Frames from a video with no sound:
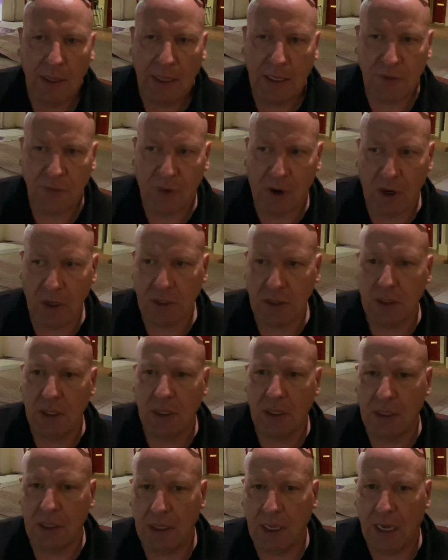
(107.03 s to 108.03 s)
as far as
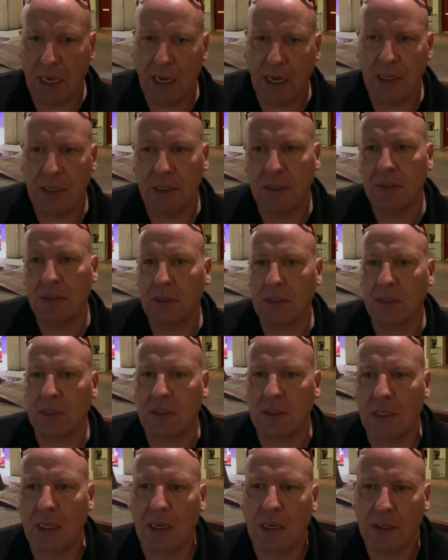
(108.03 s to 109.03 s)
uh, uh,
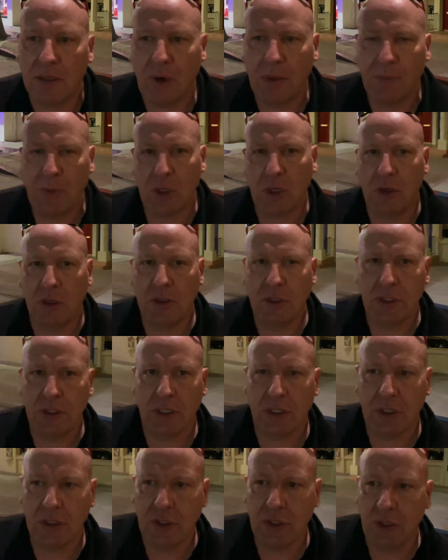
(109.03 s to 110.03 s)
cryptocurrencies
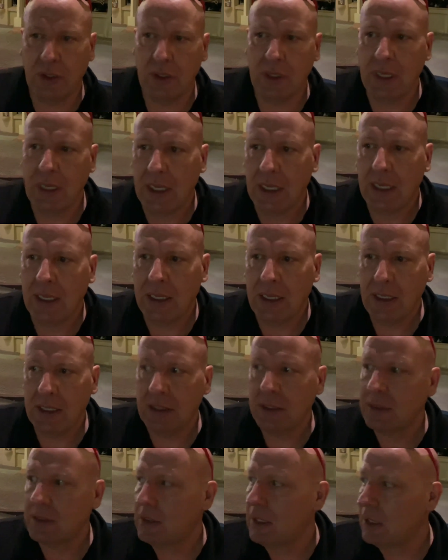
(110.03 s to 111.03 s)
are concerned,
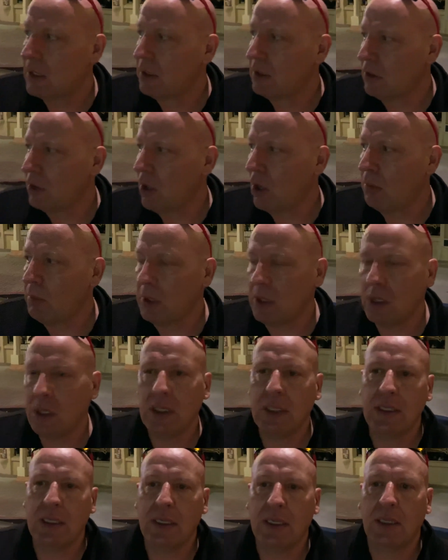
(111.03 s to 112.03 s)
is the
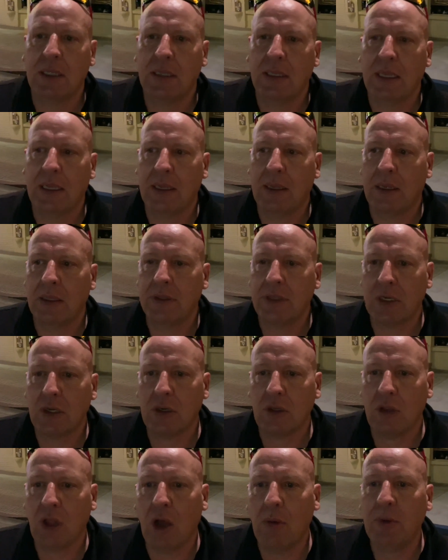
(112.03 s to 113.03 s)
global, the
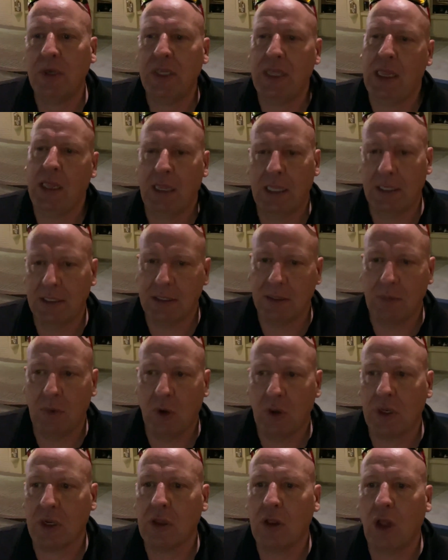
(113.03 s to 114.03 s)
globalism
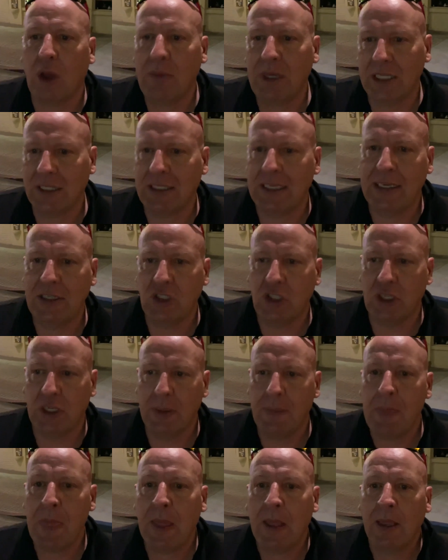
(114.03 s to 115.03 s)
or the
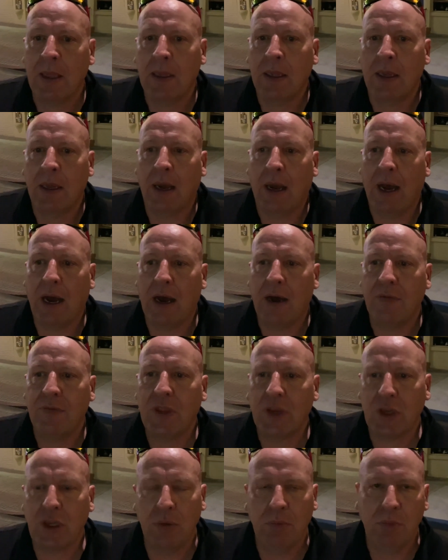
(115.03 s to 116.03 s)
globalization of
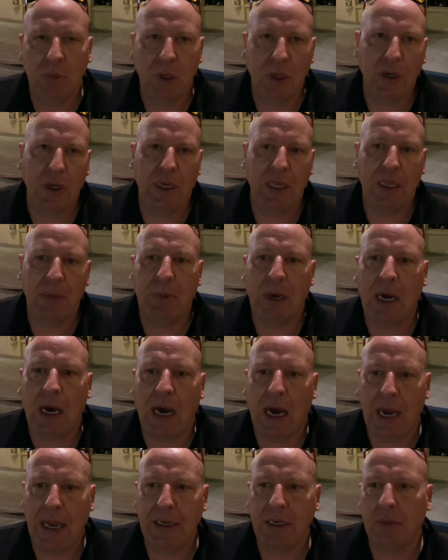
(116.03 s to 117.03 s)
the community
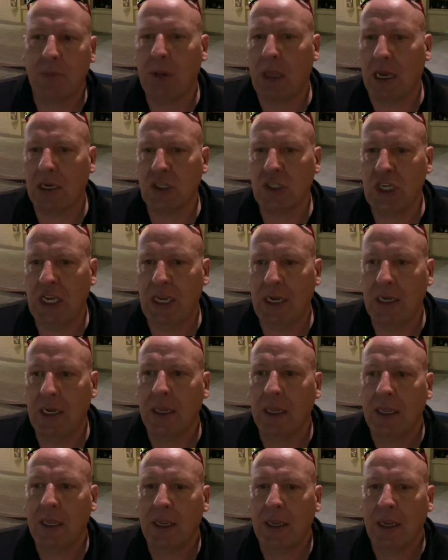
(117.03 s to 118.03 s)
behind the blockchain,
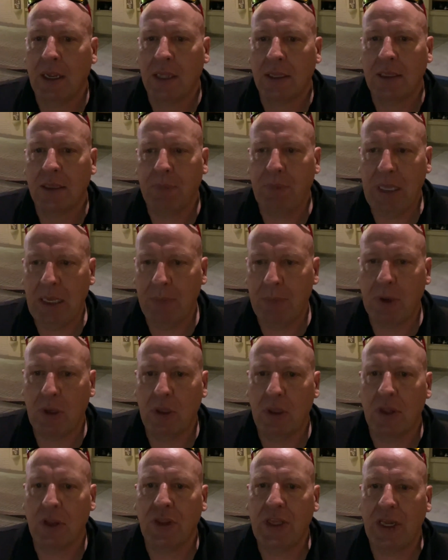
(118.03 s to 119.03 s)
the
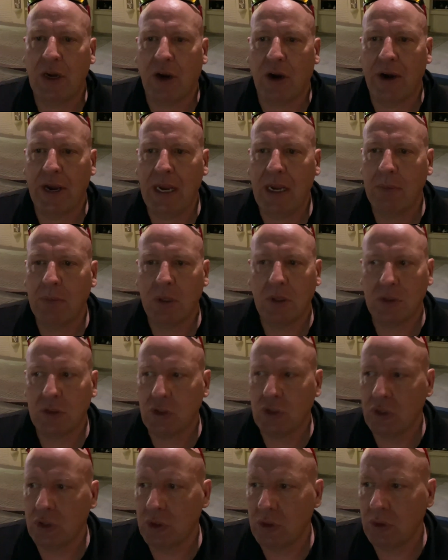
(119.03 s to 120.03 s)
people that are able
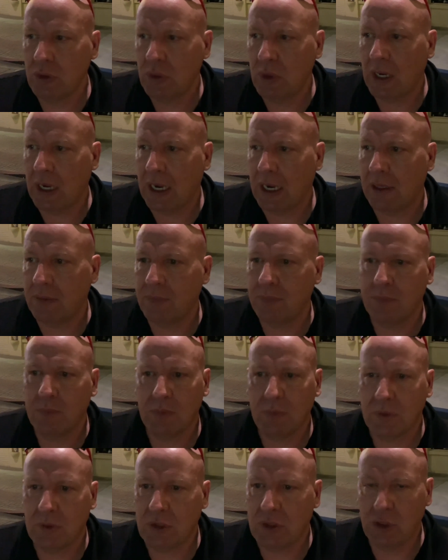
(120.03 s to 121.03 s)
to uh,
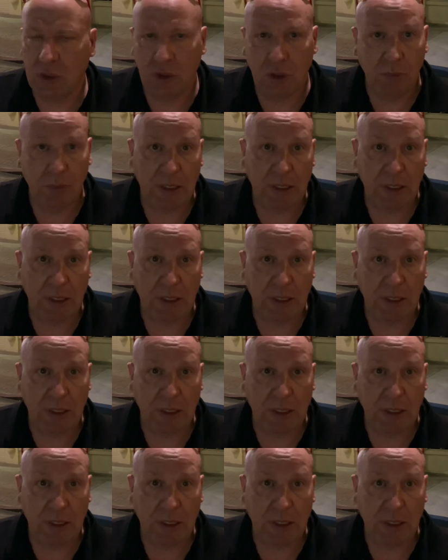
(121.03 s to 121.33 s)
to do